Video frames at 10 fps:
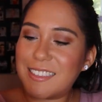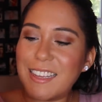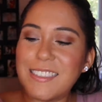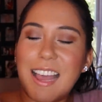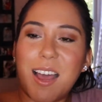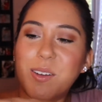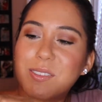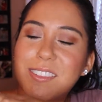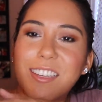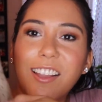says
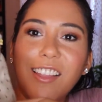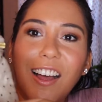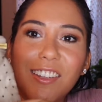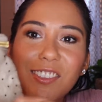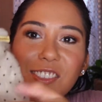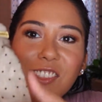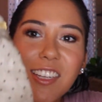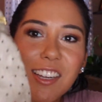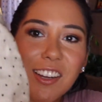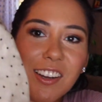out to lunch
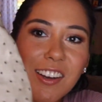here.